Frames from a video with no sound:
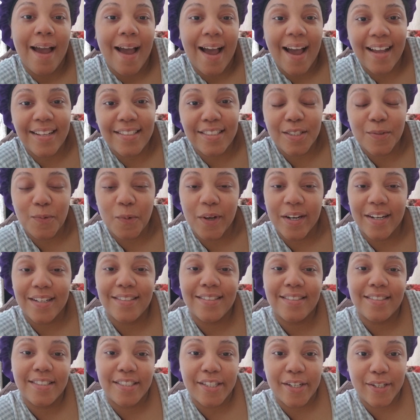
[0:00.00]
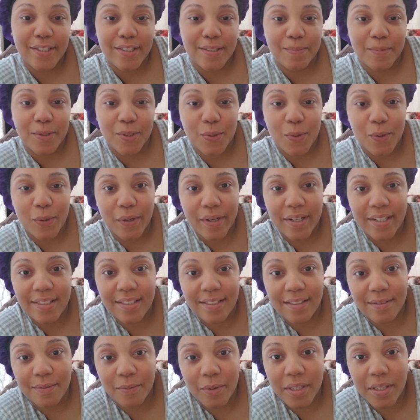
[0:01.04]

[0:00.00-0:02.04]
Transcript: I just wanted to share some stories